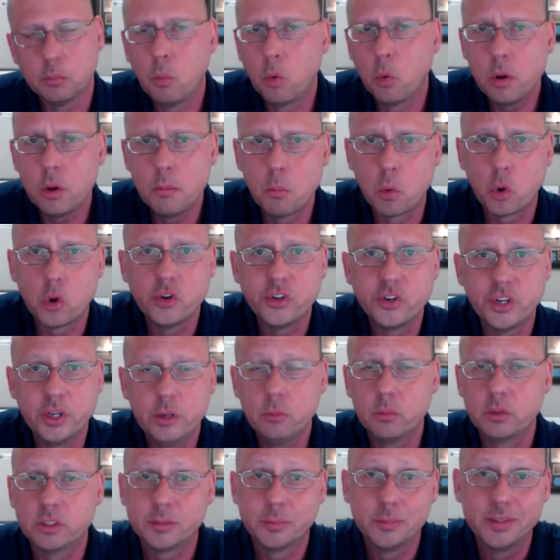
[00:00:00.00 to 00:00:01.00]
More
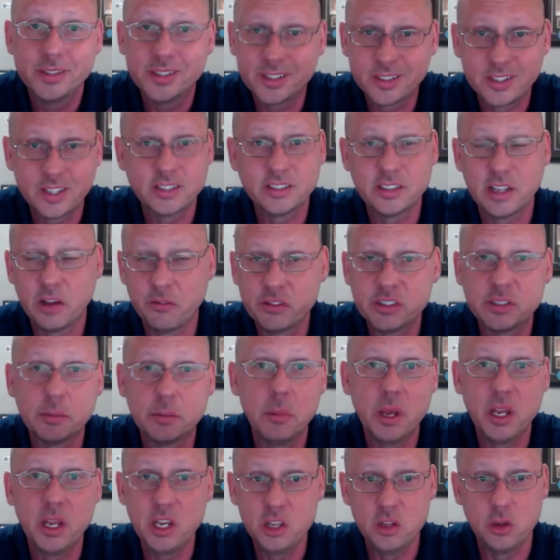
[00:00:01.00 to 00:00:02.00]
emerging, which means it doesn't have as
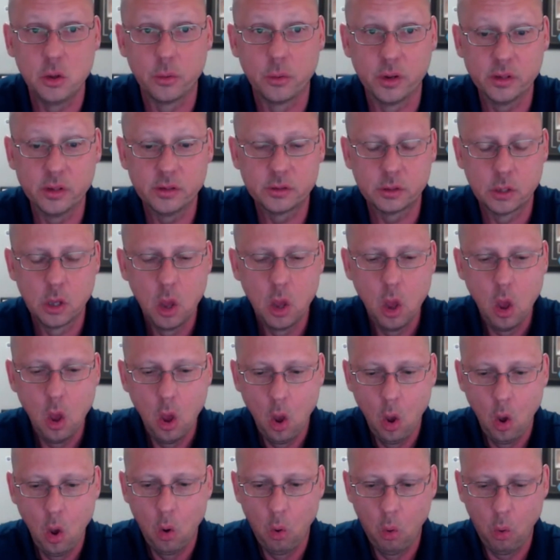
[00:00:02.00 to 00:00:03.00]
many units,
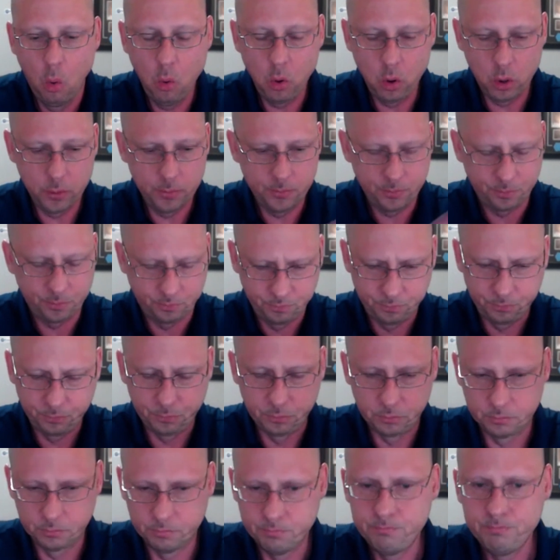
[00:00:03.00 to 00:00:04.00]
or
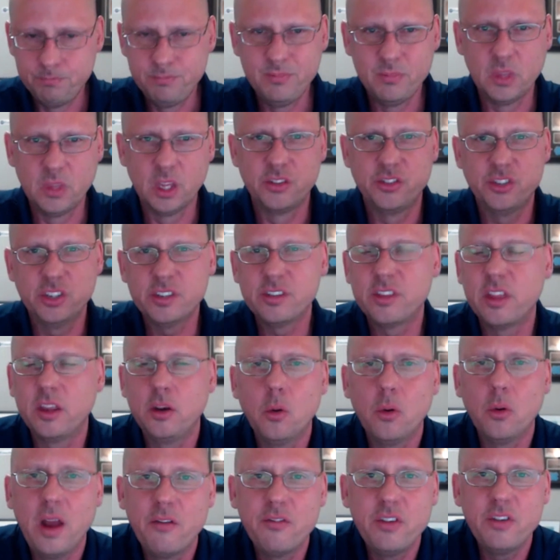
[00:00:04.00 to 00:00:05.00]
just they
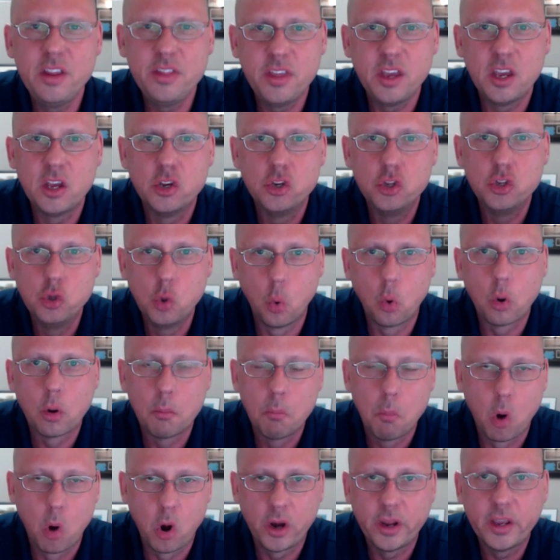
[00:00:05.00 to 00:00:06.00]
don't have anything in your
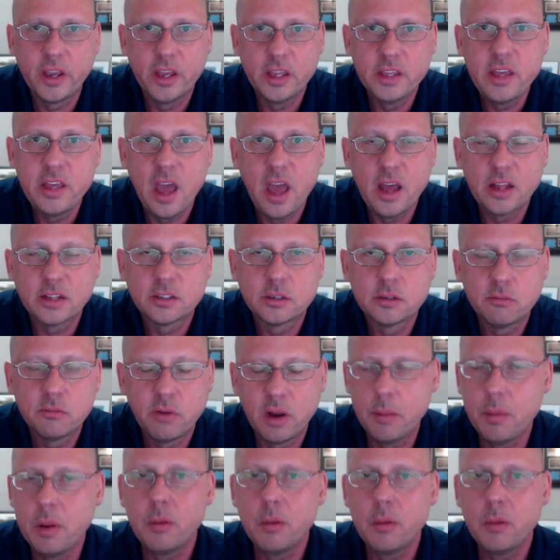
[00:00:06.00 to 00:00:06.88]
market yet, right?